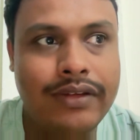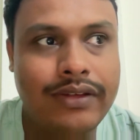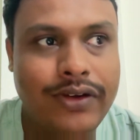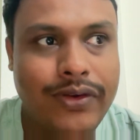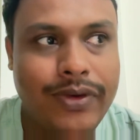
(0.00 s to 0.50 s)

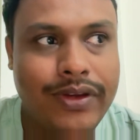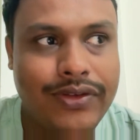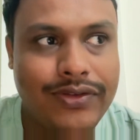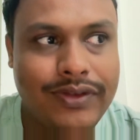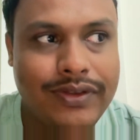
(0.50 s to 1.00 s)
Third one
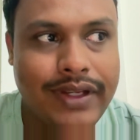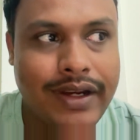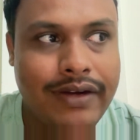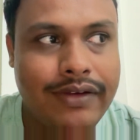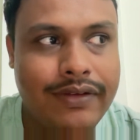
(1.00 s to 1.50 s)
issue is
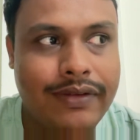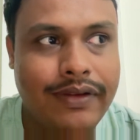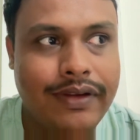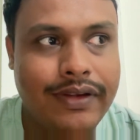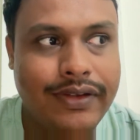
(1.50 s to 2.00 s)
that
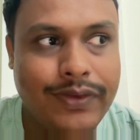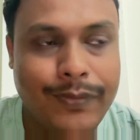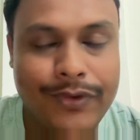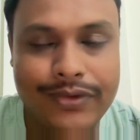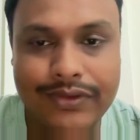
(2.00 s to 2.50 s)

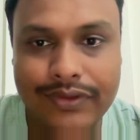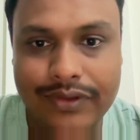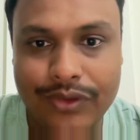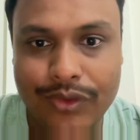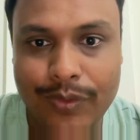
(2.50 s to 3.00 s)
suppose
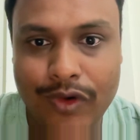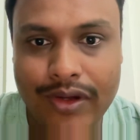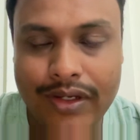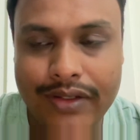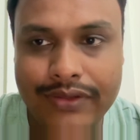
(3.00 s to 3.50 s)
the
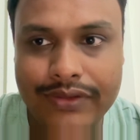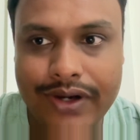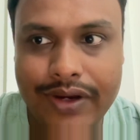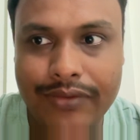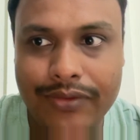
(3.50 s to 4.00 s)
model is
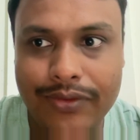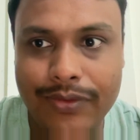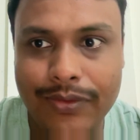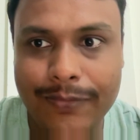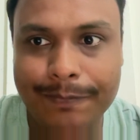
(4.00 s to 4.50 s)
trying
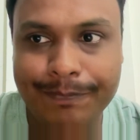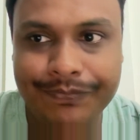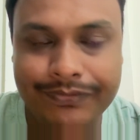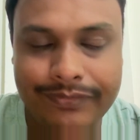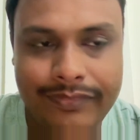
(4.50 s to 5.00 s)
to
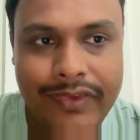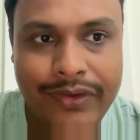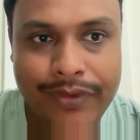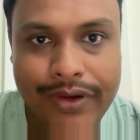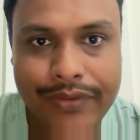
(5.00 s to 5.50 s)

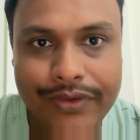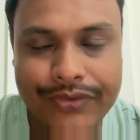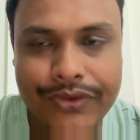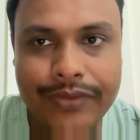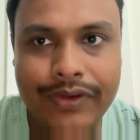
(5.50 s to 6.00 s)
when your
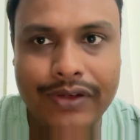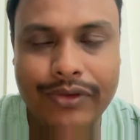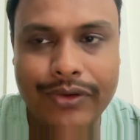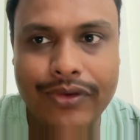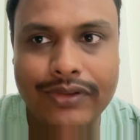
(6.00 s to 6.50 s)
user will
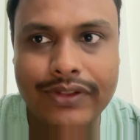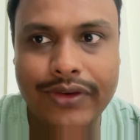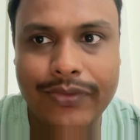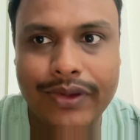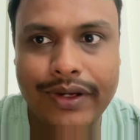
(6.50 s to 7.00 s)
going to ask the
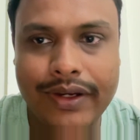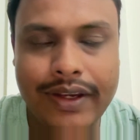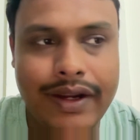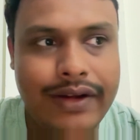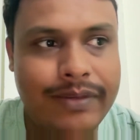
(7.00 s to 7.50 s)
query,
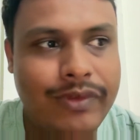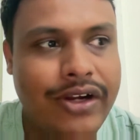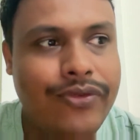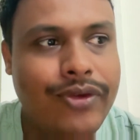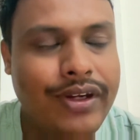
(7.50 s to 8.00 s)
and if
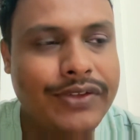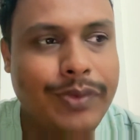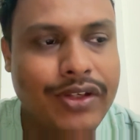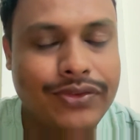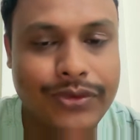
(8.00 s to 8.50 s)
that query is
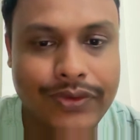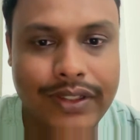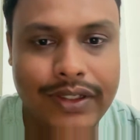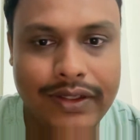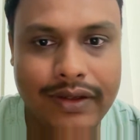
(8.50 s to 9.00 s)
passed through
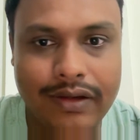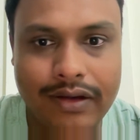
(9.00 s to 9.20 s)
the